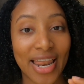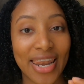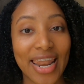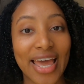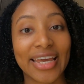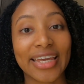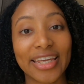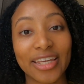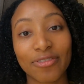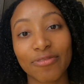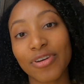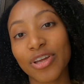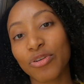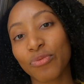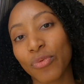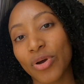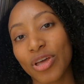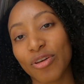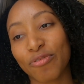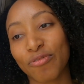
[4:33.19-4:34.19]
Like,
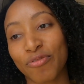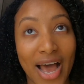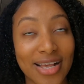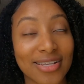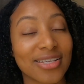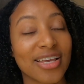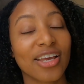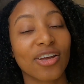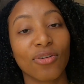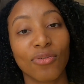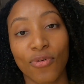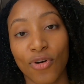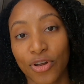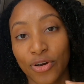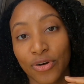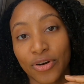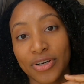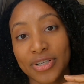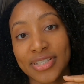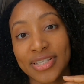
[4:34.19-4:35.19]
even with asking
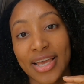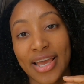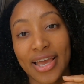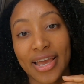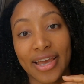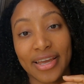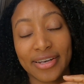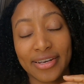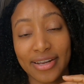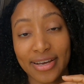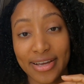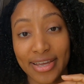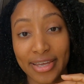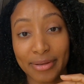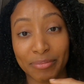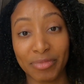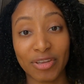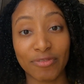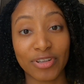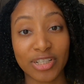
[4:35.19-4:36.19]
lawyers and
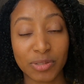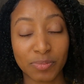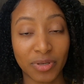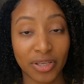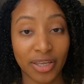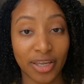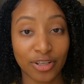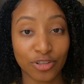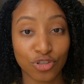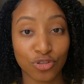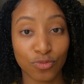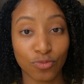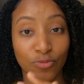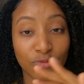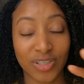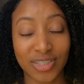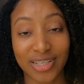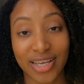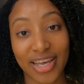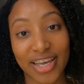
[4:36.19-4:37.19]
even speaking to
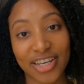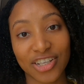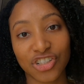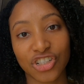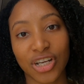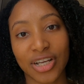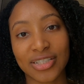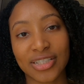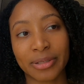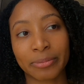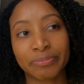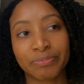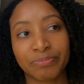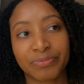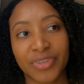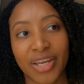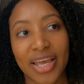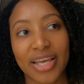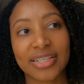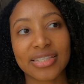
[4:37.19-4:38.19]
visa agents,
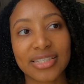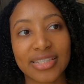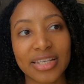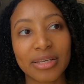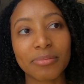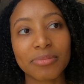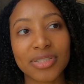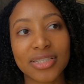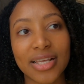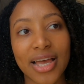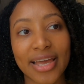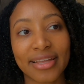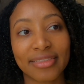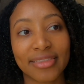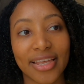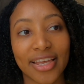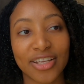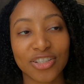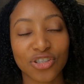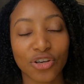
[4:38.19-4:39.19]
it seems like
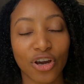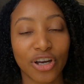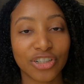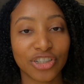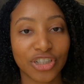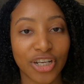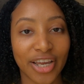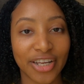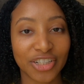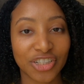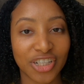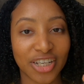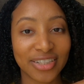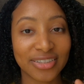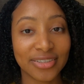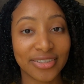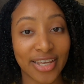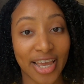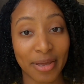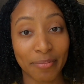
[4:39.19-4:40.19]
things are
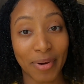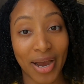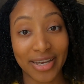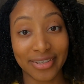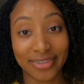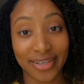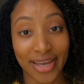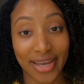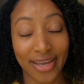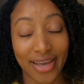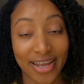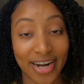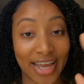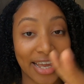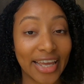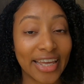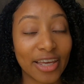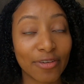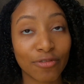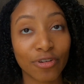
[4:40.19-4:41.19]
changing day by day. And I
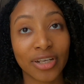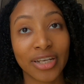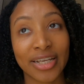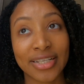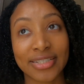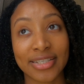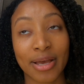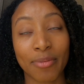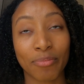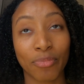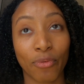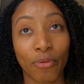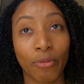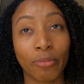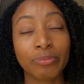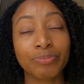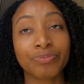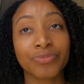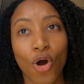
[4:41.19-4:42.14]
can give you an example.